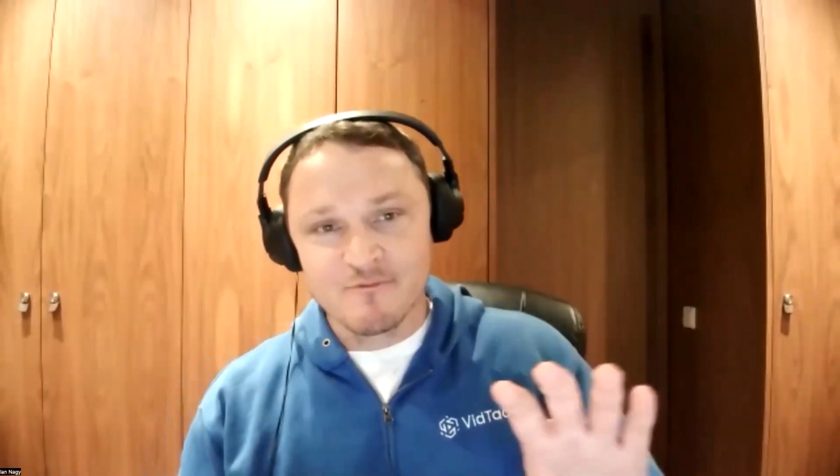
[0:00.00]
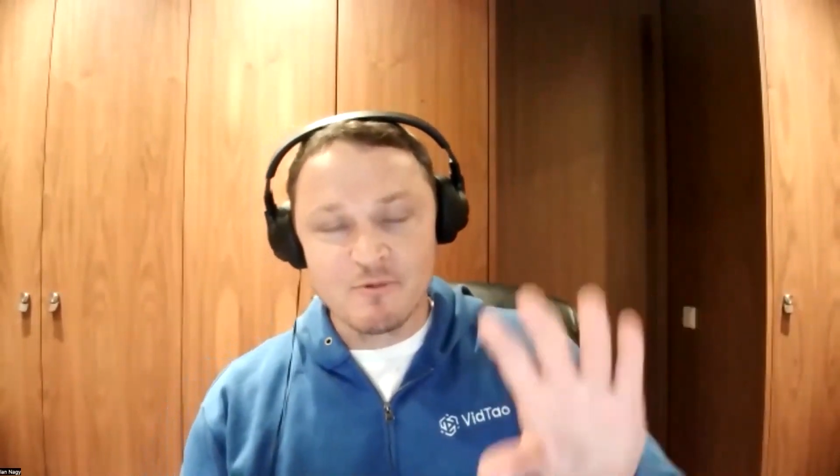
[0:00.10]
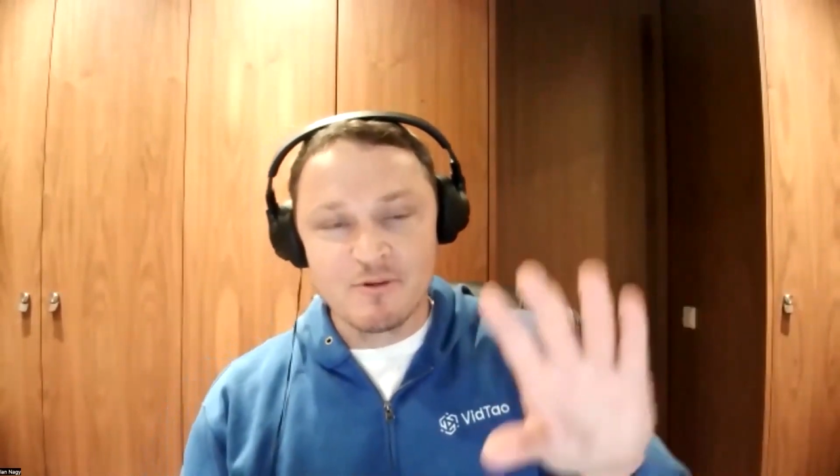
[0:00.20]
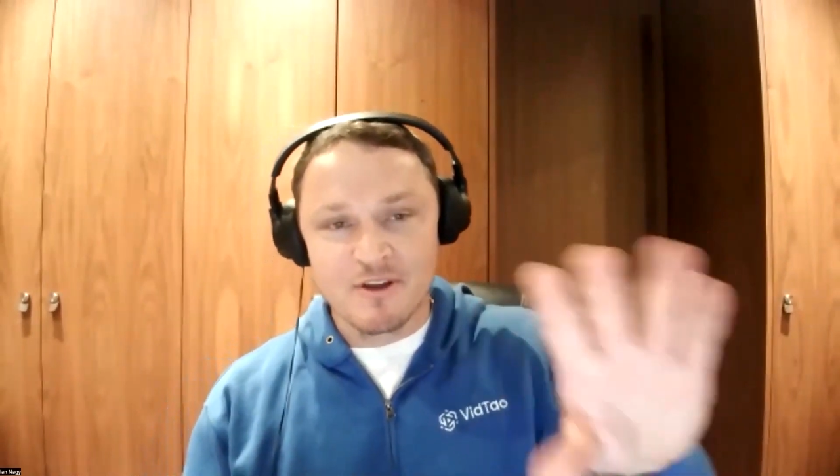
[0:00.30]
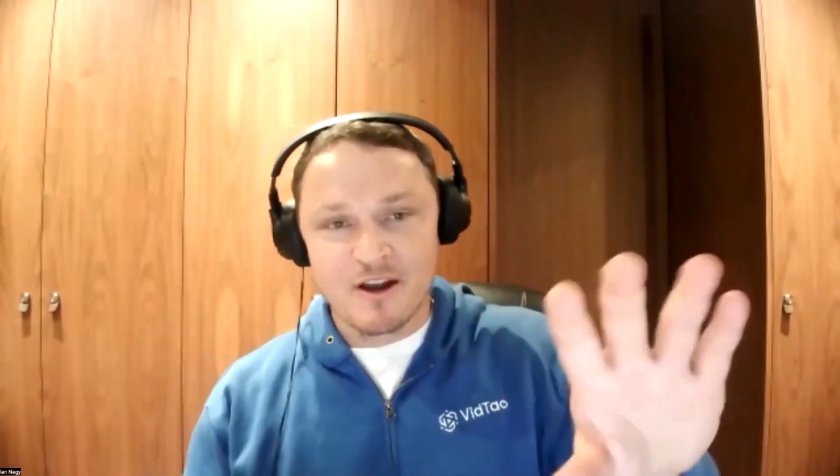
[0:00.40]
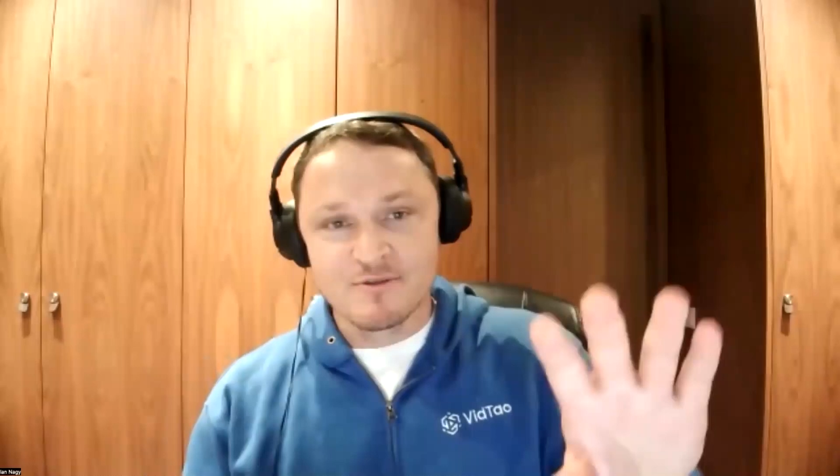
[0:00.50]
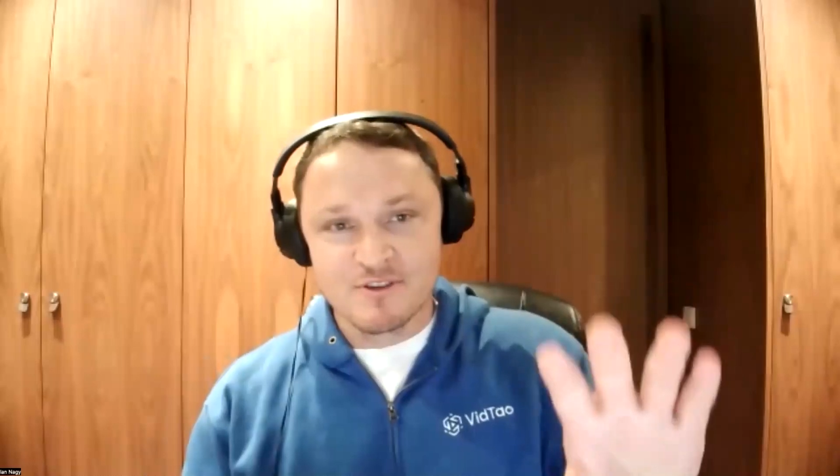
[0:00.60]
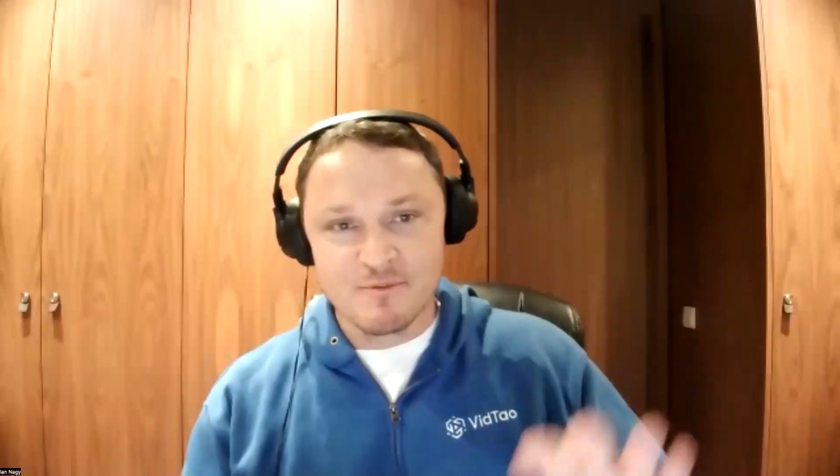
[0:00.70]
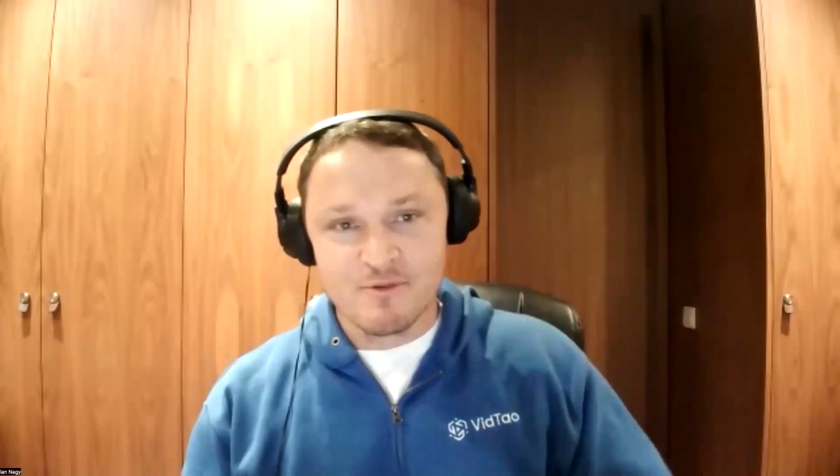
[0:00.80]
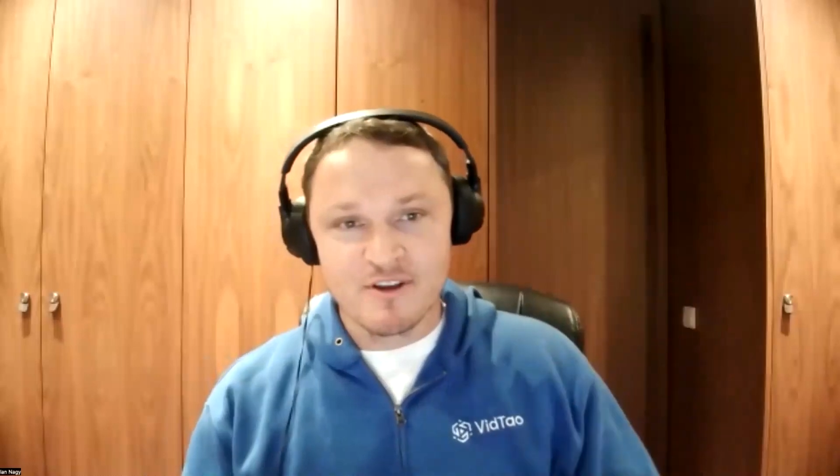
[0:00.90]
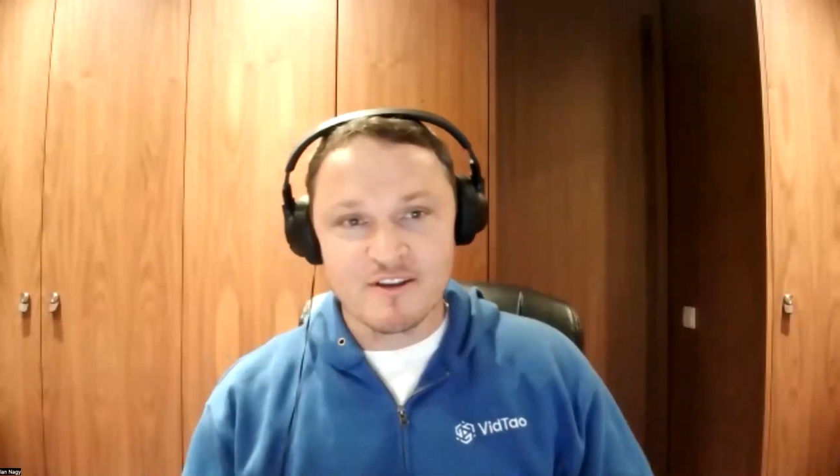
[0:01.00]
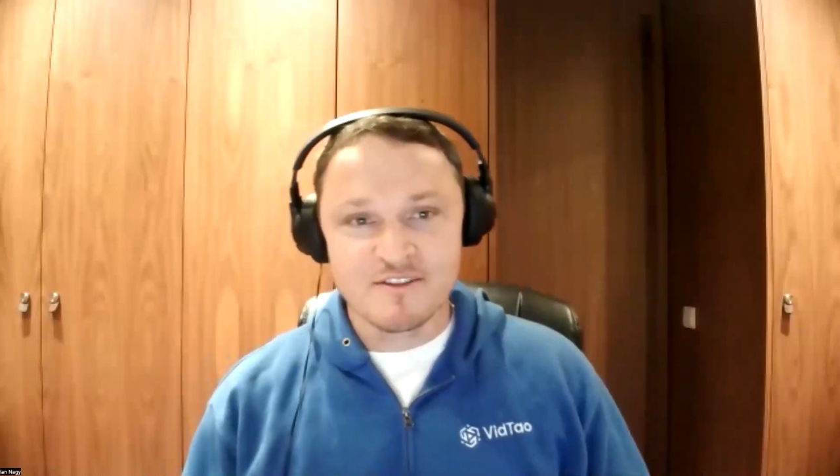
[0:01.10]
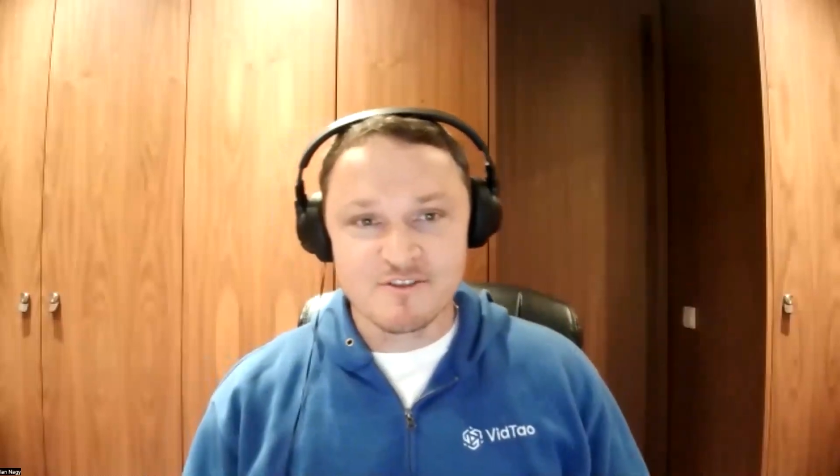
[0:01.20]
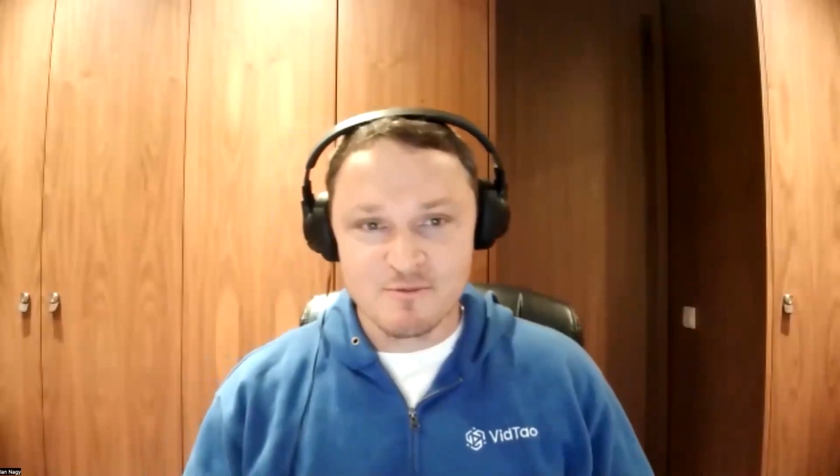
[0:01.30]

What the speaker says: what we thought it was going to predict in